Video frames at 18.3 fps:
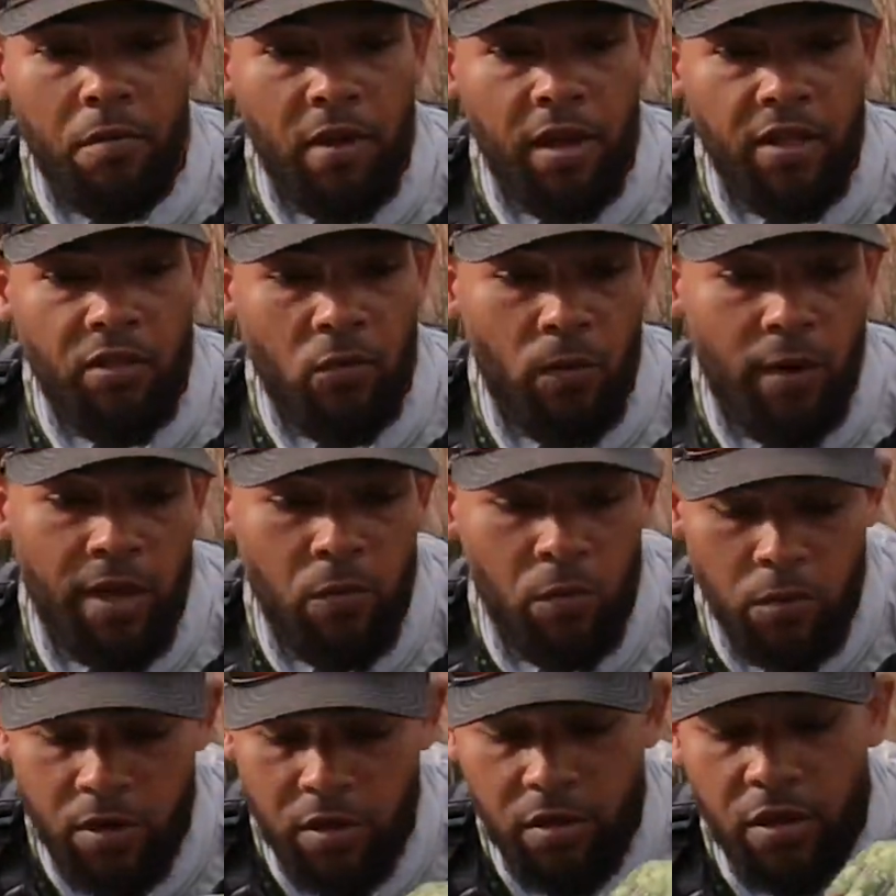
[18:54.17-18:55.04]
by the way,
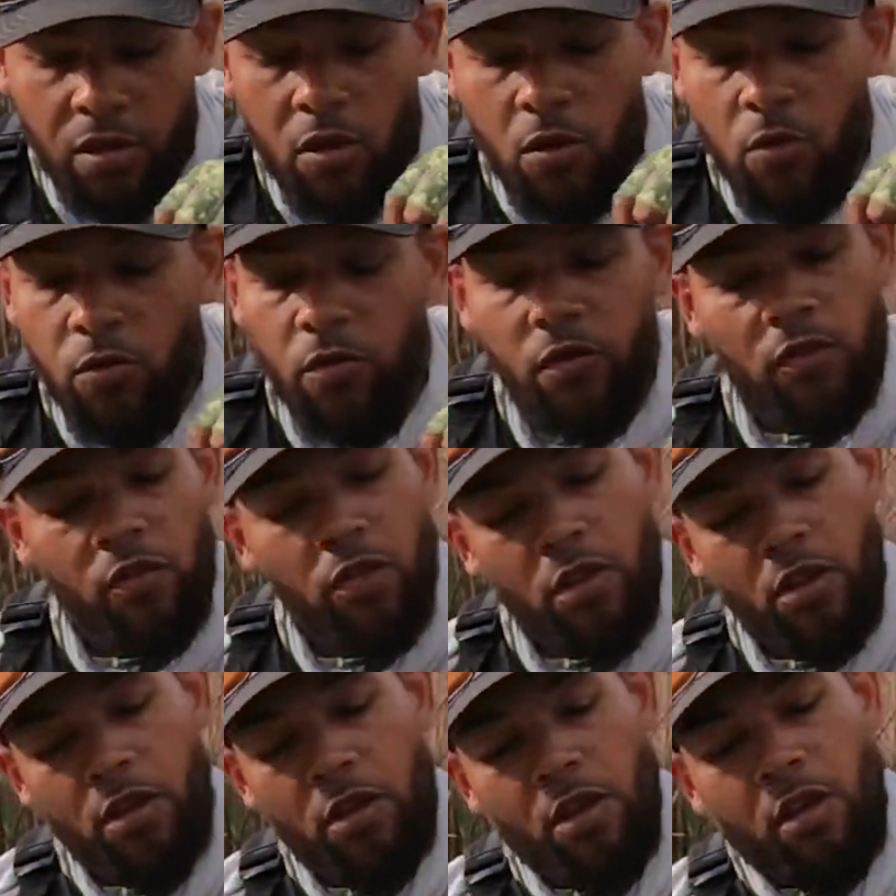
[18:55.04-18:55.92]
one of the GOATs.
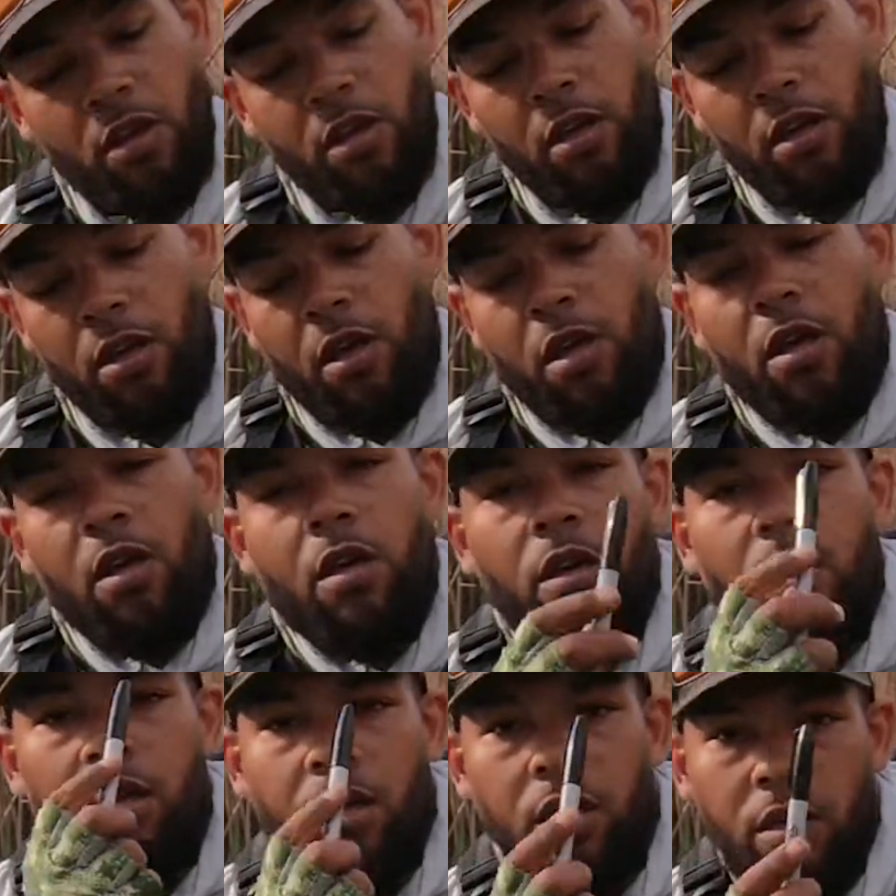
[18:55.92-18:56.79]

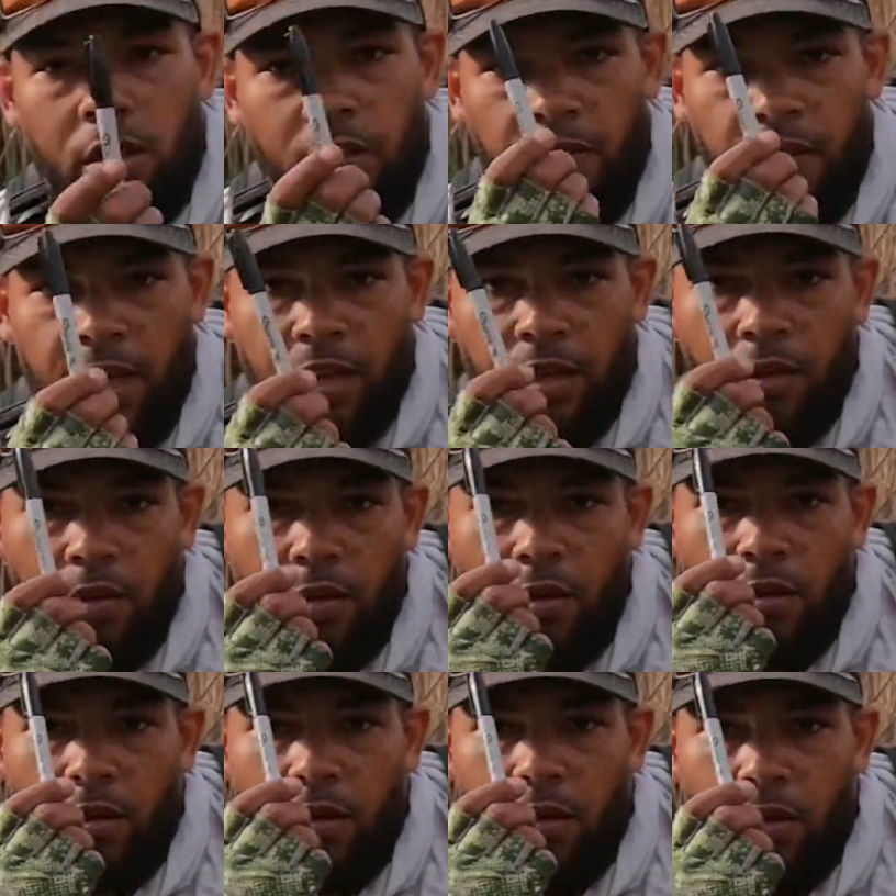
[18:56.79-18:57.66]
You take a
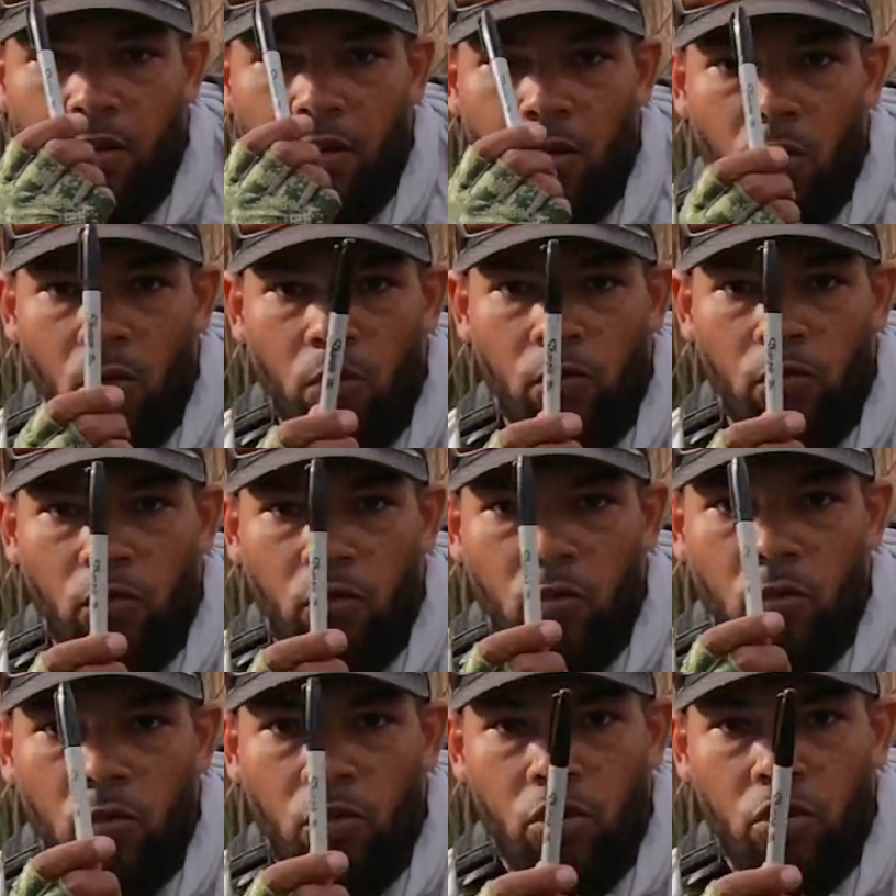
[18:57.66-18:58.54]
old
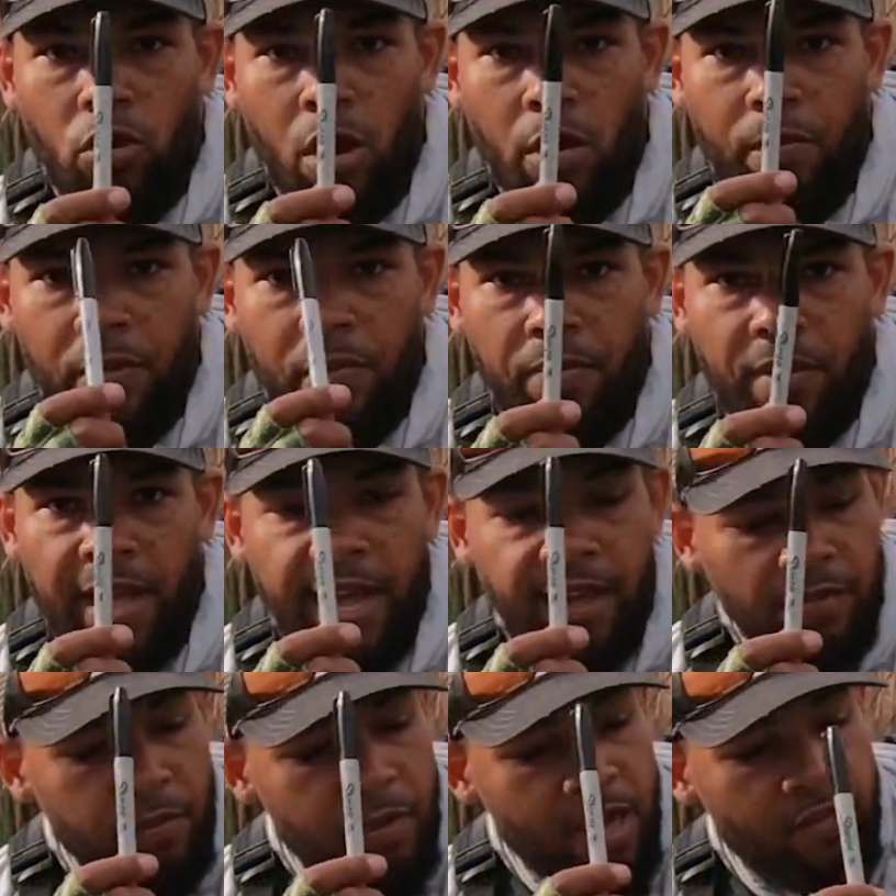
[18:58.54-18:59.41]
school Sharpie
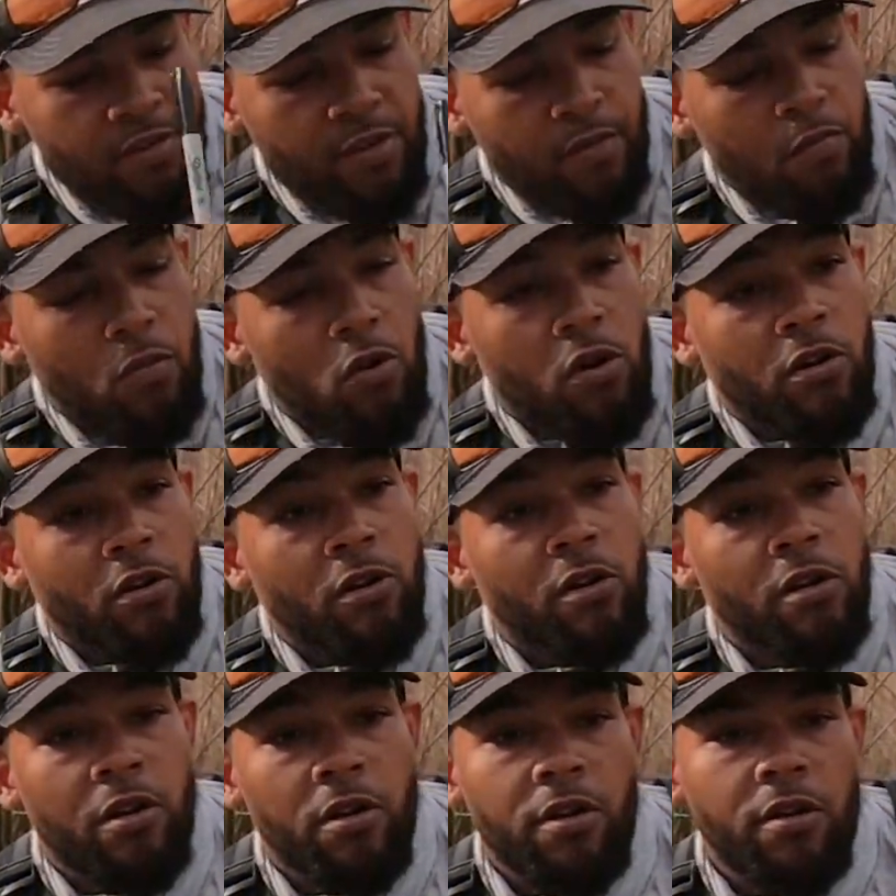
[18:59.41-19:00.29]
black magic
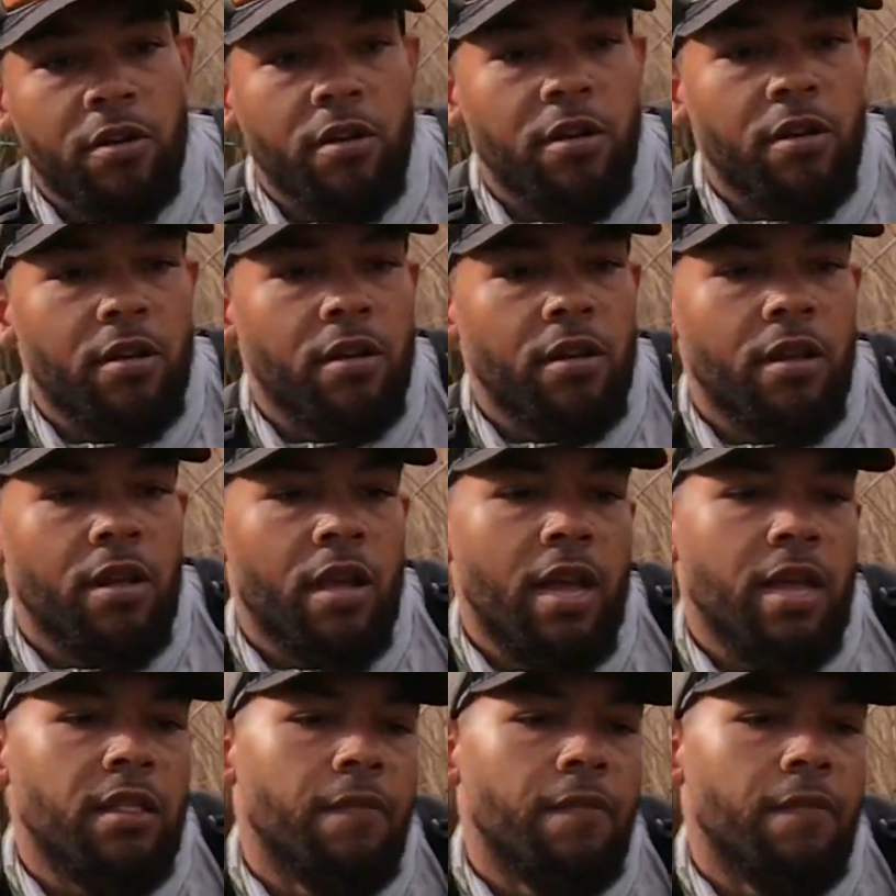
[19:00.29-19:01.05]
marker, and